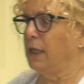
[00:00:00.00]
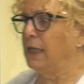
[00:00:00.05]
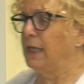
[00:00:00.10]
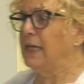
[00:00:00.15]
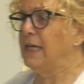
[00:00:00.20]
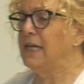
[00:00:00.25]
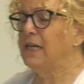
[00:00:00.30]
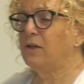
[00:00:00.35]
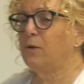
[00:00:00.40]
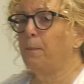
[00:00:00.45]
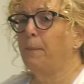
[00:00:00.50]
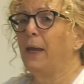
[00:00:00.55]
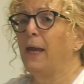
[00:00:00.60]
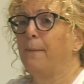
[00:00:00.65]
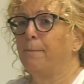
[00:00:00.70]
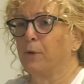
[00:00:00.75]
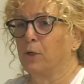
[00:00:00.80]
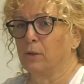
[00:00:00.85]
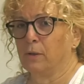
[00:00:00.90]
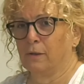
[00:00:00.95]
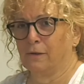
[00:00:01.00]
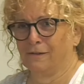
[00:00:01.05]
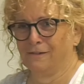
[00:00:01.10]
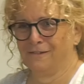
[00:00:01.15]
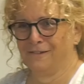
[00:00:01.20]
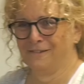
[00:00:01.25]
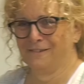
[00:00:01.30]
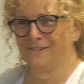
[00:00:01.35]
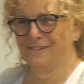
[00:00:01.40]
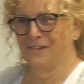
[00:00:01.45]
eat paper.
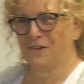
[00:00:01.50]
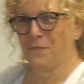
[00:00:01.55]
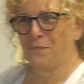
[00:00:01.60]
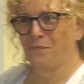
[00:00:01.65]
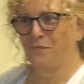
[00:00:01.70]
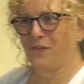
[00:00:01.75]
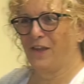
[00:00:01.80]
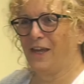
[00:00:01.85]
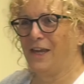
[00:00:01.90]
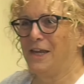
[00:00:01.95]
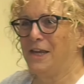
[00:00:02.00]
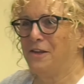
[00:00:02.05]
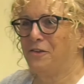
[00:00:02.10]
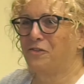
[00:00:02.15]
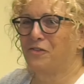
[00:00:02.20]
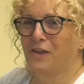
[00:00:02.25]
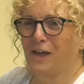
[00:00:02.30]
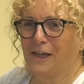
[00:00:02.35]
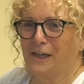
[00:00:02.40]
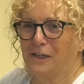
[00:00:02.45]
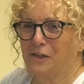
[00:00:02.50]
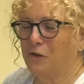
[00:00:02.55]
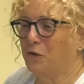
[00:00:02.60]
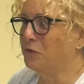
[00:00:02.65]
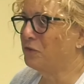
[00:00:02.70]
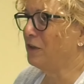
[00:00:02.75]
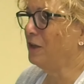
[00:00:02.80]
They eat cellulose.